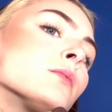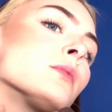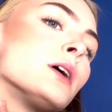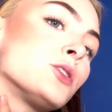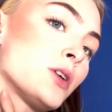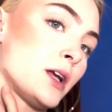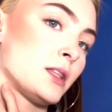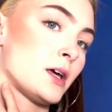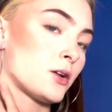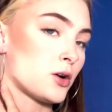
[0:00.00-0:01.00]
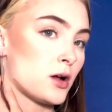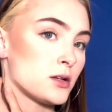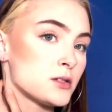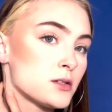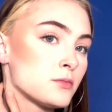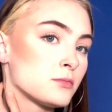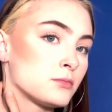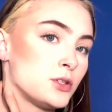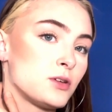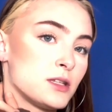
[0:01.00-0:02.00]
and dragging that across.
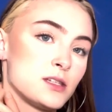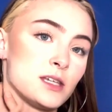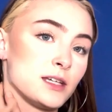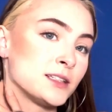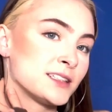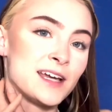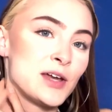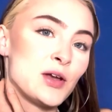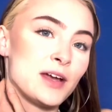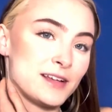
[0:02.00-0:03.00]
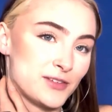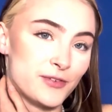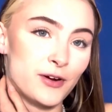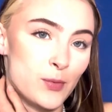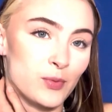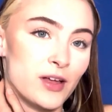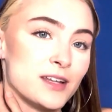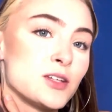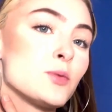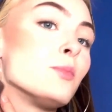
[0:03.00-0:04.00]
You can see it's very
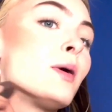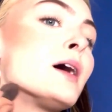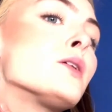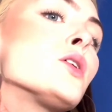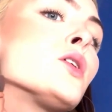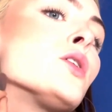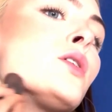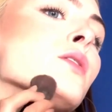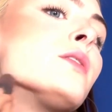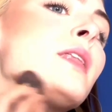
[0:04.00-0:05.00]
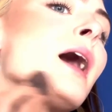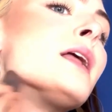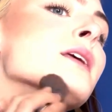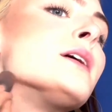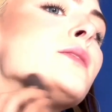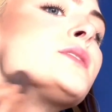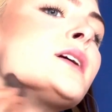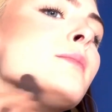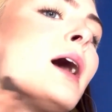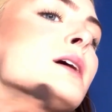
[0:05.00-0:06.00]
blunt, but that gives a
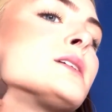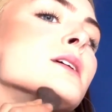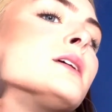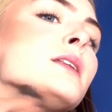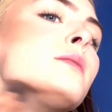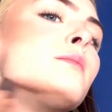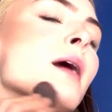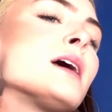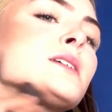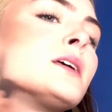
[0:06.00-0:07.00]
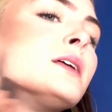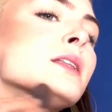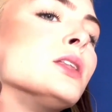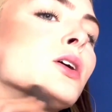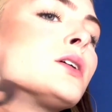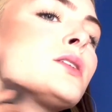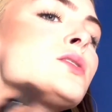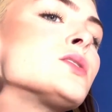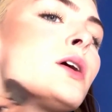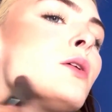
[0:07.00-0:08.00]
masculine look.
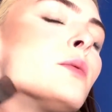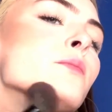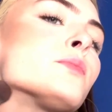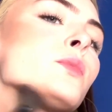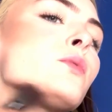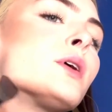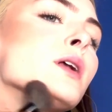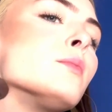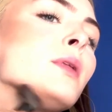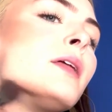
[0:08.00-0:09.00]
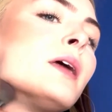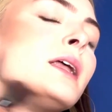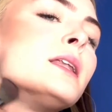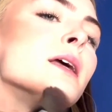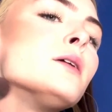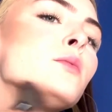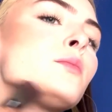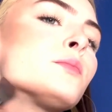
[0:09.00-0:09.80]
So we're gonna blend that in now.